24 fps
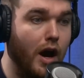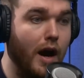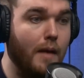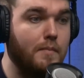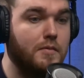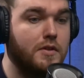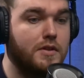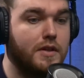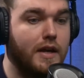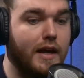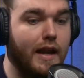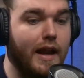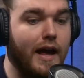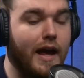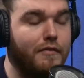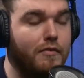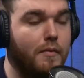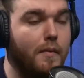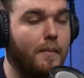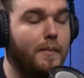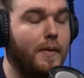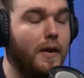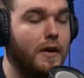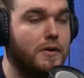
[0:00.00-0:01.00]
I'm just glad
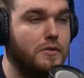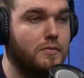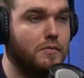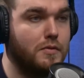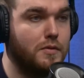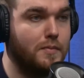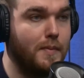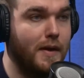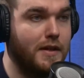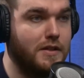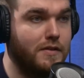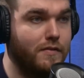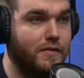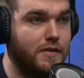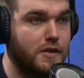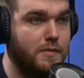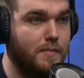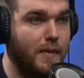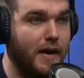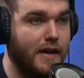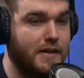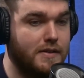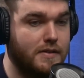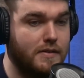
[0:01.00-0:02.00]
from a personal perspective as a
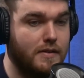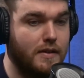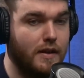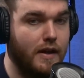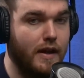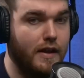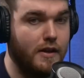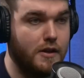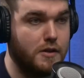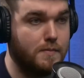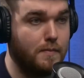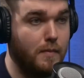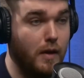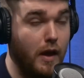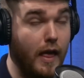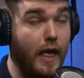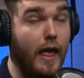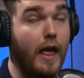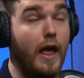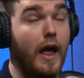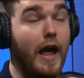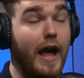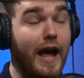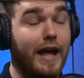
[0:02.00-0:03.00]
space in
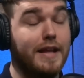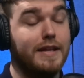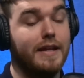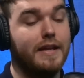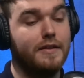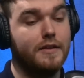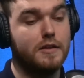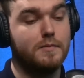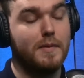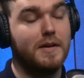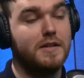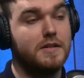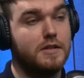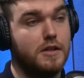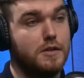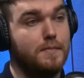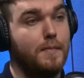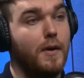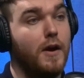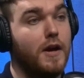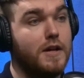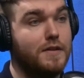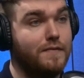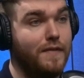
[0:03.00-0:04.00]
the space as a
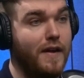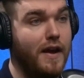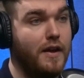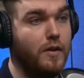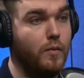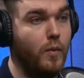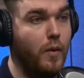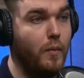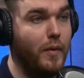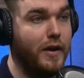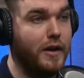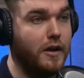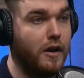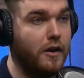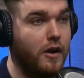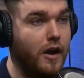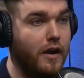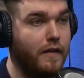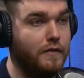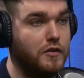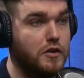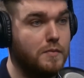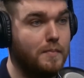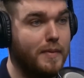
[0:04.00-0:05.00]
Spurs fan where we can
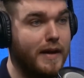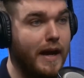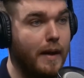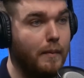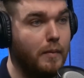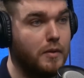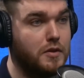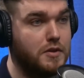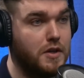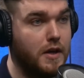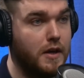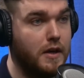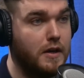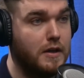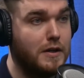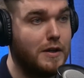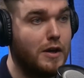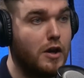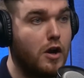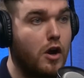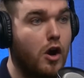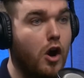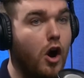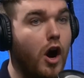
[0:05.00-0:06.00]
kind of just be able to.
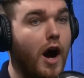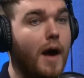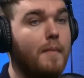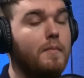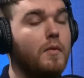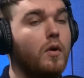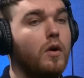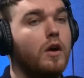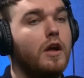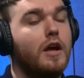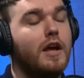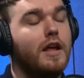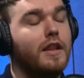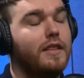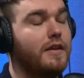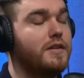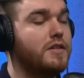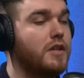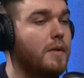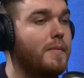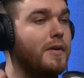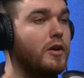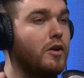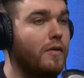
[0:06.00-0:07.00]
There's
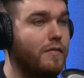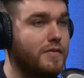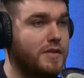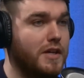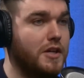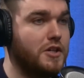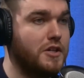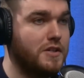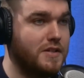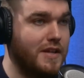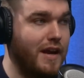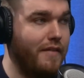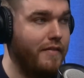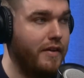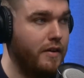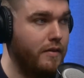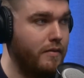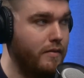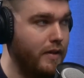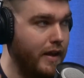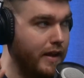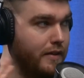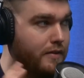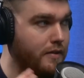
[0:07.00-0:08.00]
so many conversations
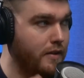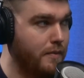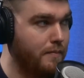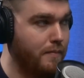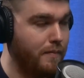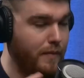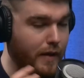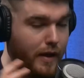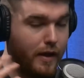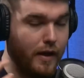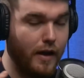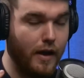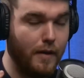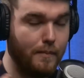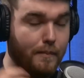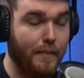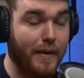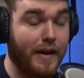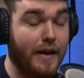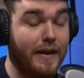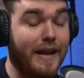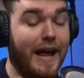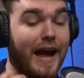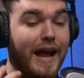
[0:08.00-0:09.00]

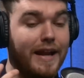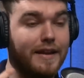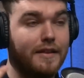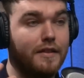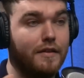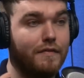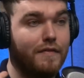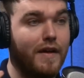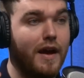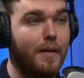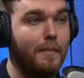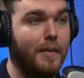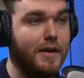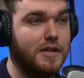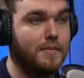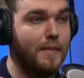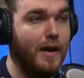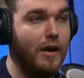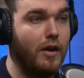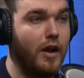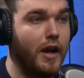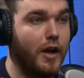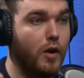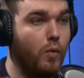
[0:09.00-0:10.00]
being had in the fan base
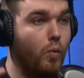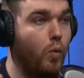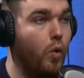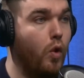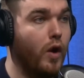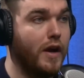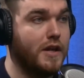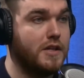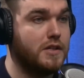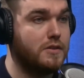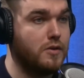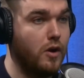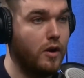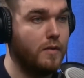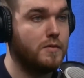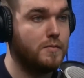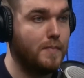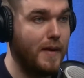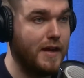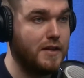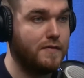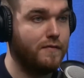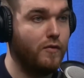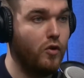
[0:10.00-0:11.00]
about like what is Tottenham's
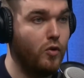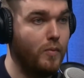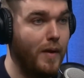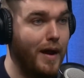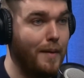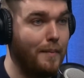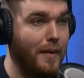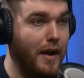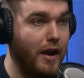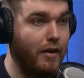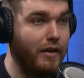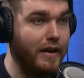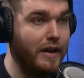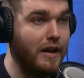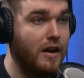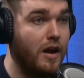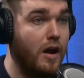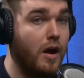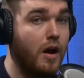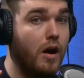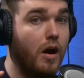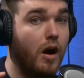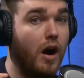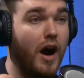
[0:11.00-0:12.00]
best fullback pairing.
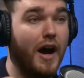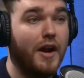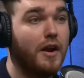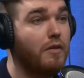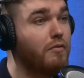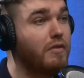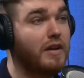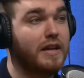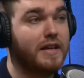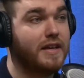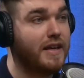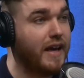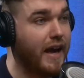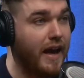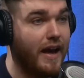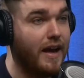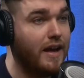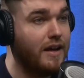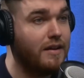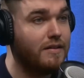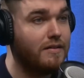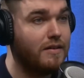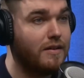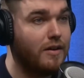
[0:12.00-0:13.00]
I don't really
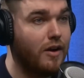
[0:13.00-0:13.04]
care.